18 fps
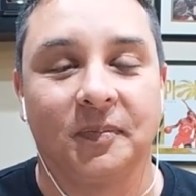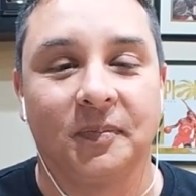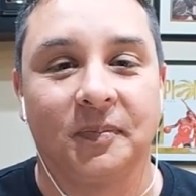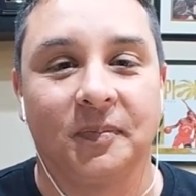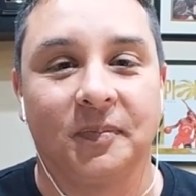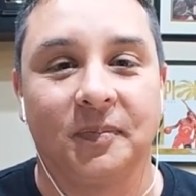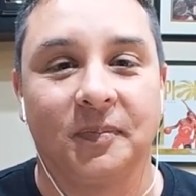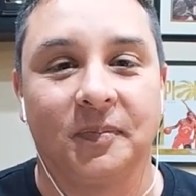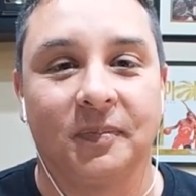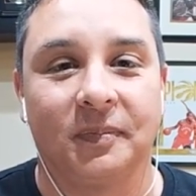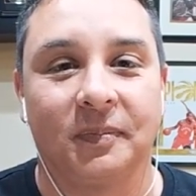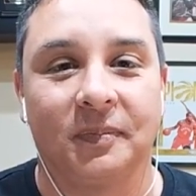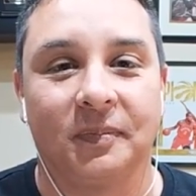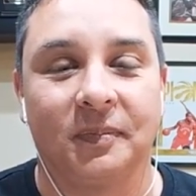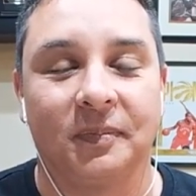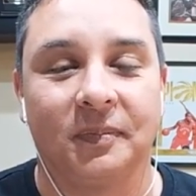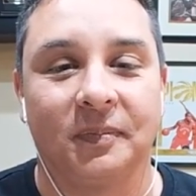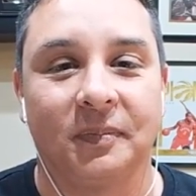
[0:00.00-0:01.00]

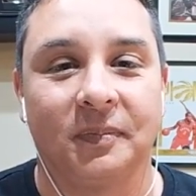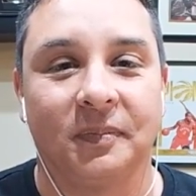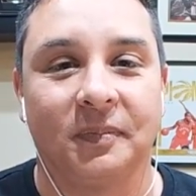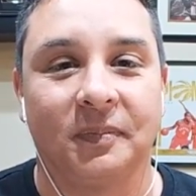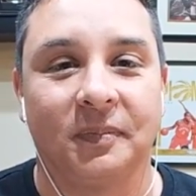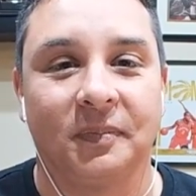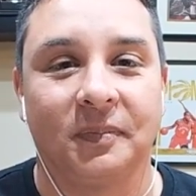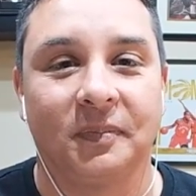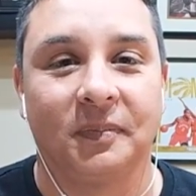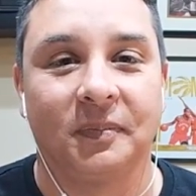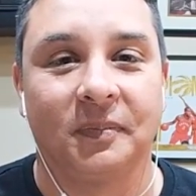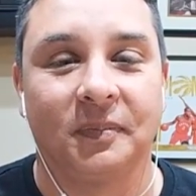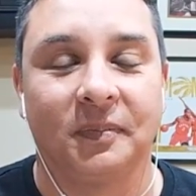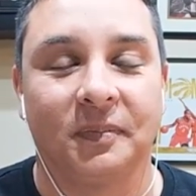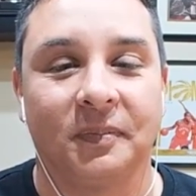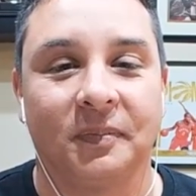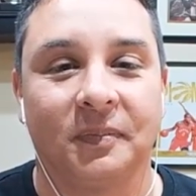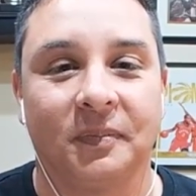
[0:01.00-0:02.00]

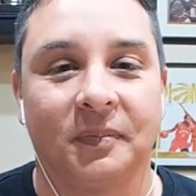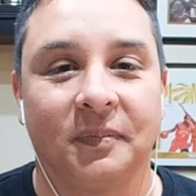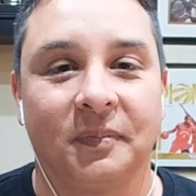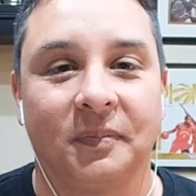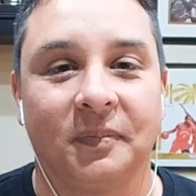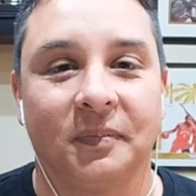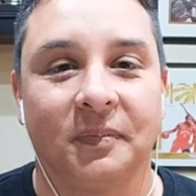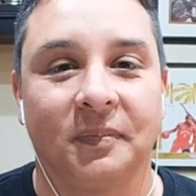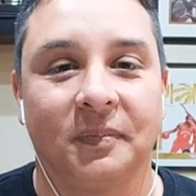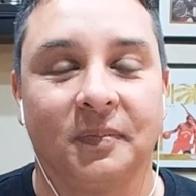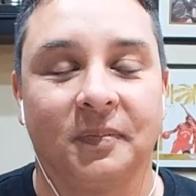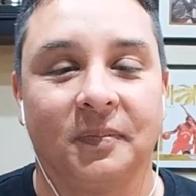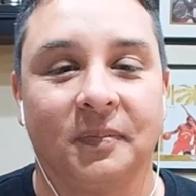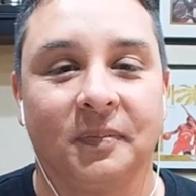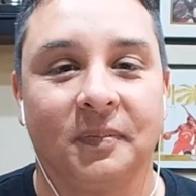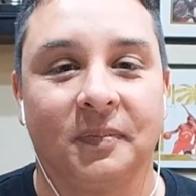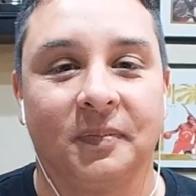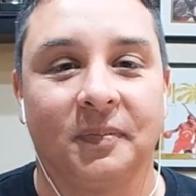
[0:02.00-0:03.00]

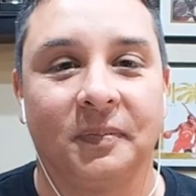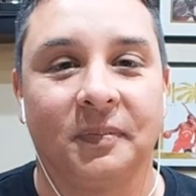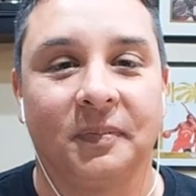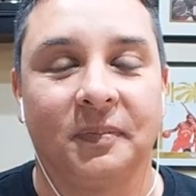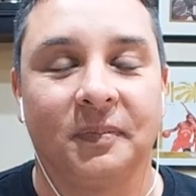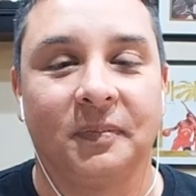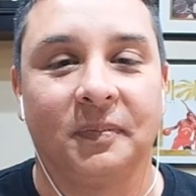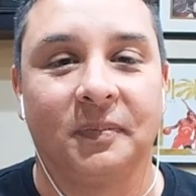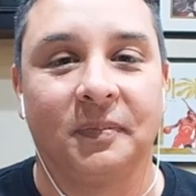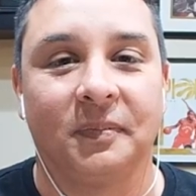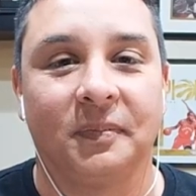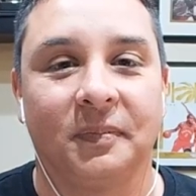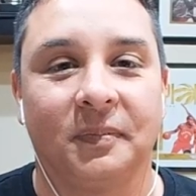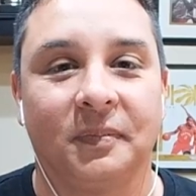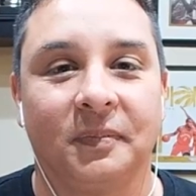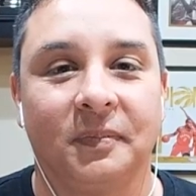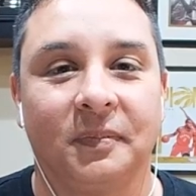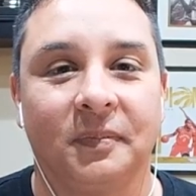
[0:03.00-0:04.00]

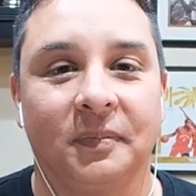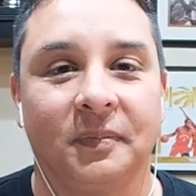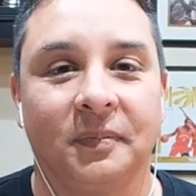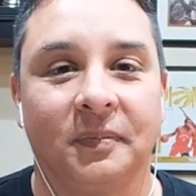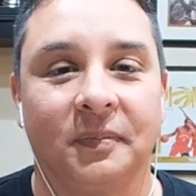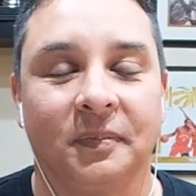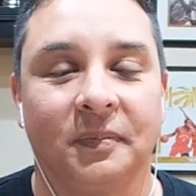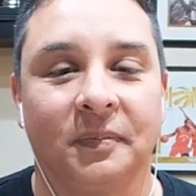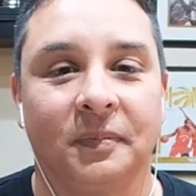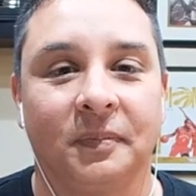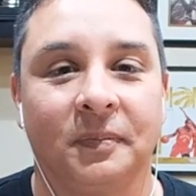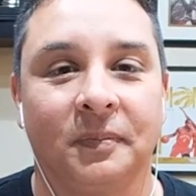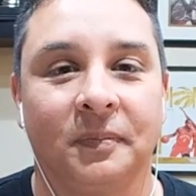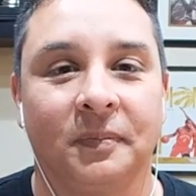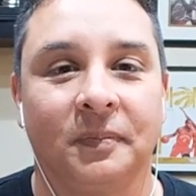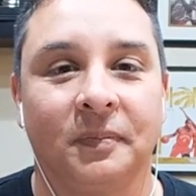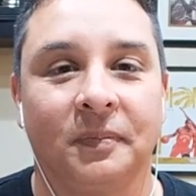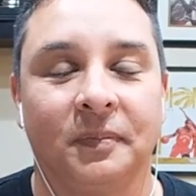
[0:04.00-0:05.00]

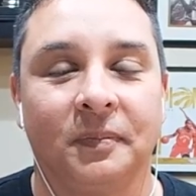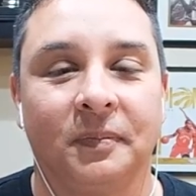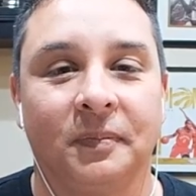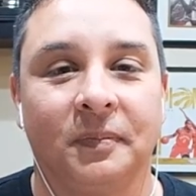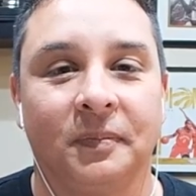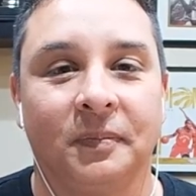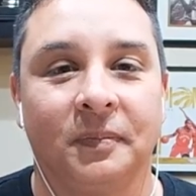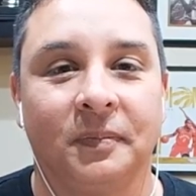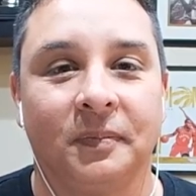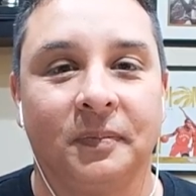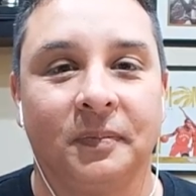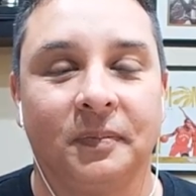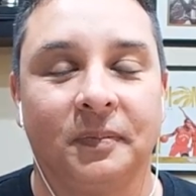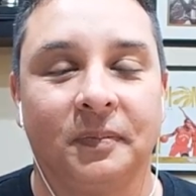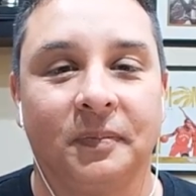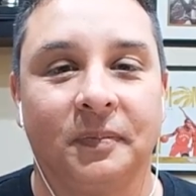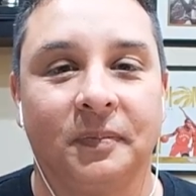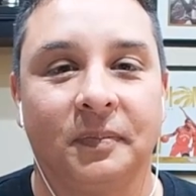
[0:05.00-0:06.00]

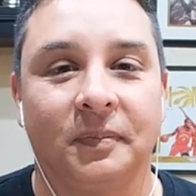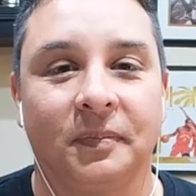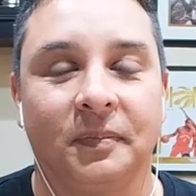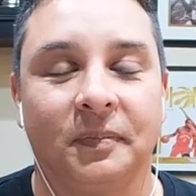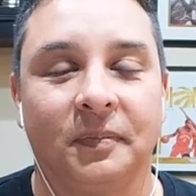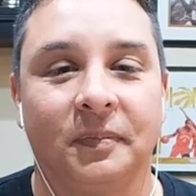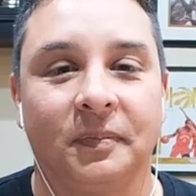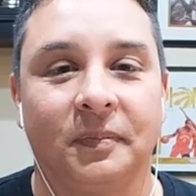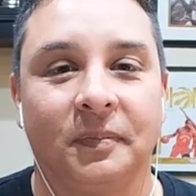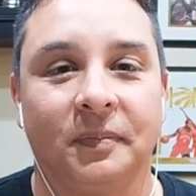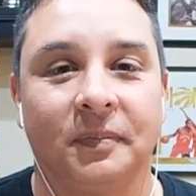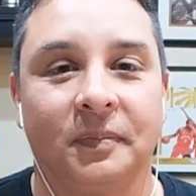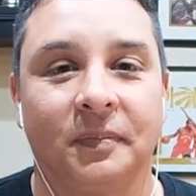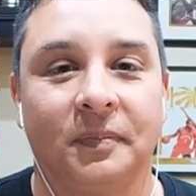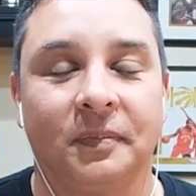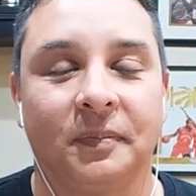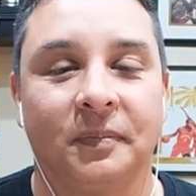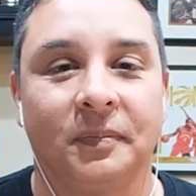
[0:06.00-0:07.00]

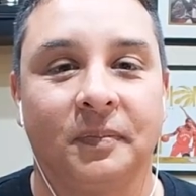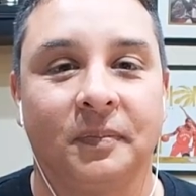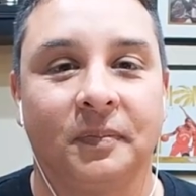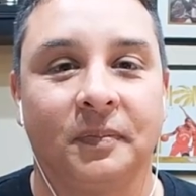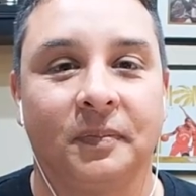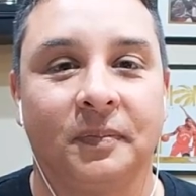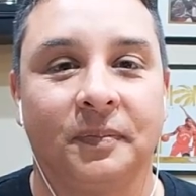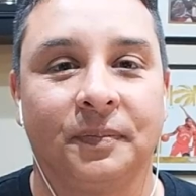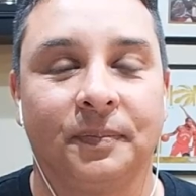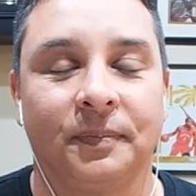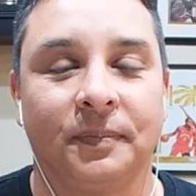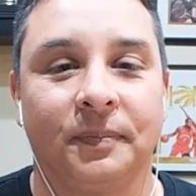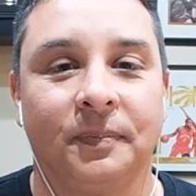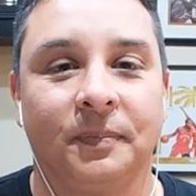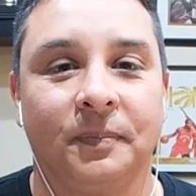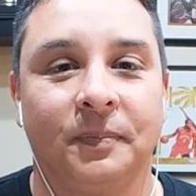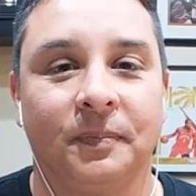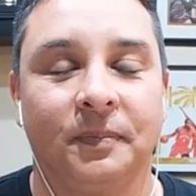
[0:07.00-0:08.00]
The person shown says nothing.